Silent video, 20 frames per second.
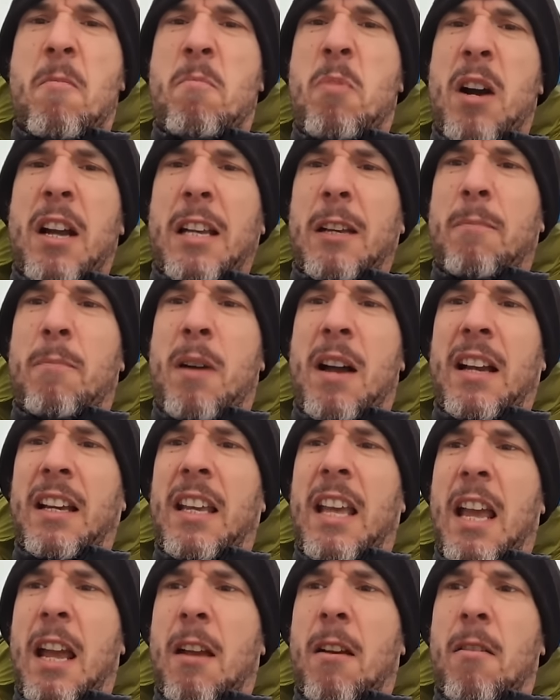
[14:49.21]

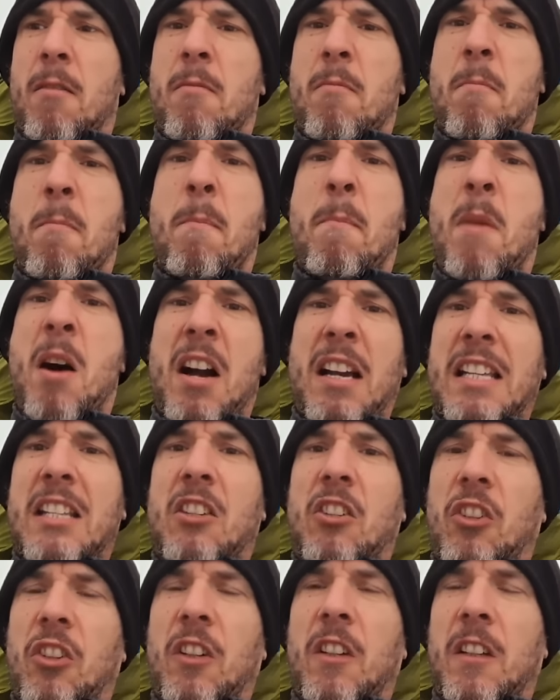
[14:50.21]
bikepacking
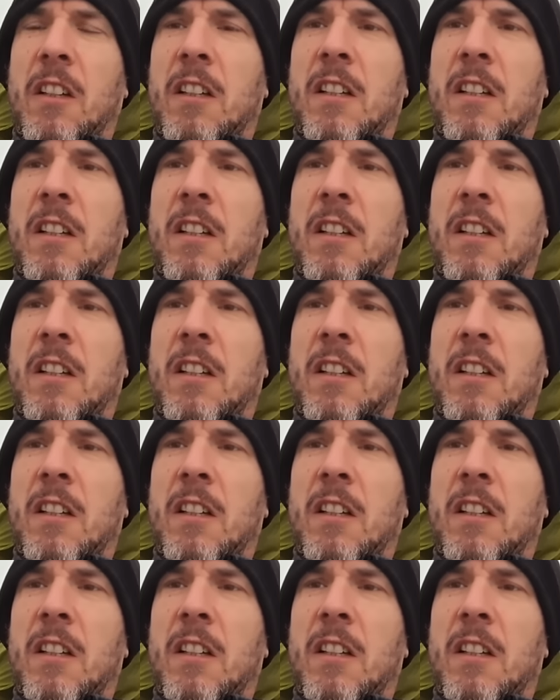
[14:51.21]
might,